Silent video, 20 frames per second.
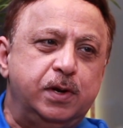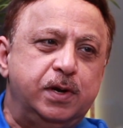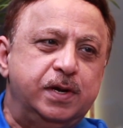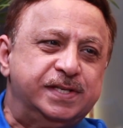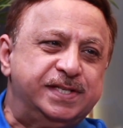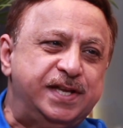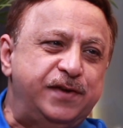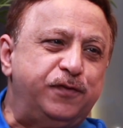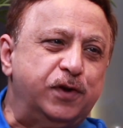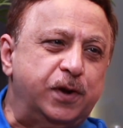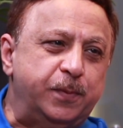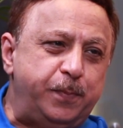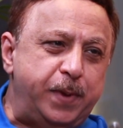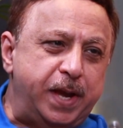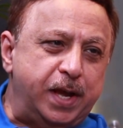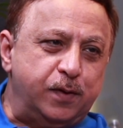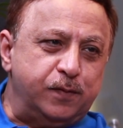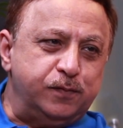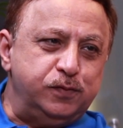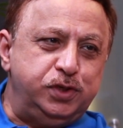say for a
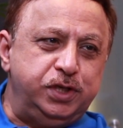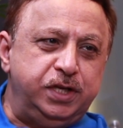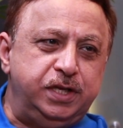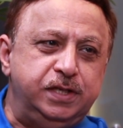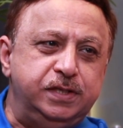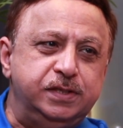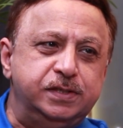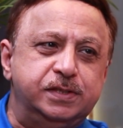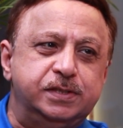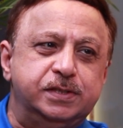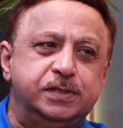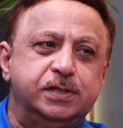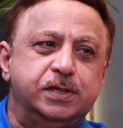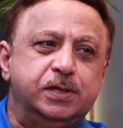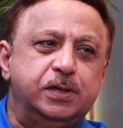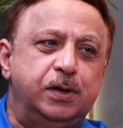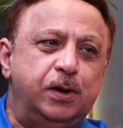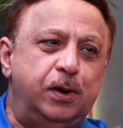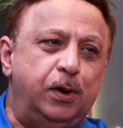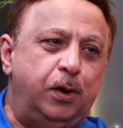pair of jeans
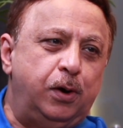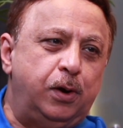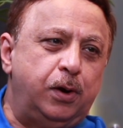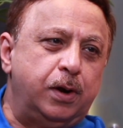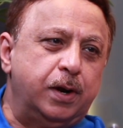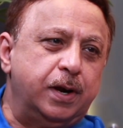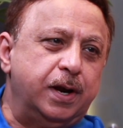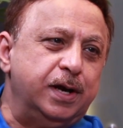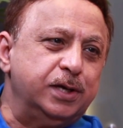or